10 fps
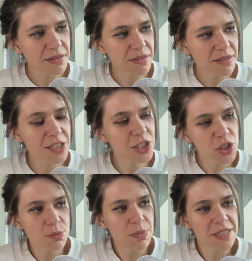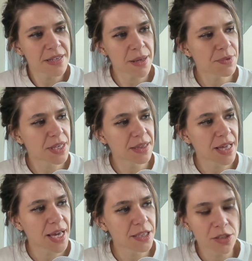this could be something
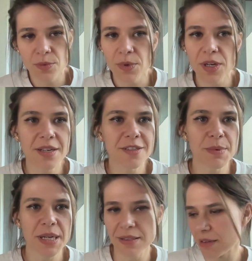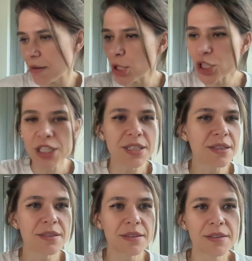like, look, we're going to spend $1
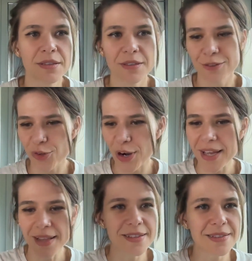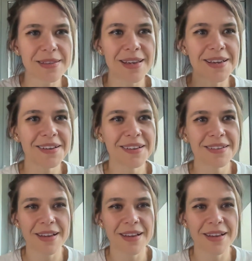million trying this thing,